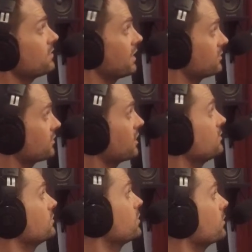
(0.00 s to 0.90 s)
That's a
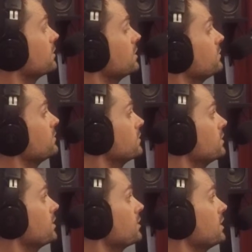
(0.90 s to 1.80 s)
gratitude moment. If you
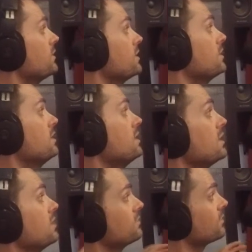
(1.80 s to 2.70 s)
you know, and then
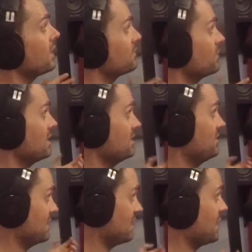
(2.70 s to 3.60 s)
so that's very
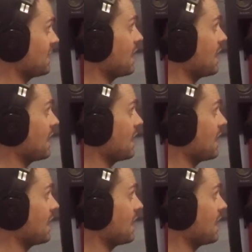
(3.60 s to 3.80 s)
easy to get.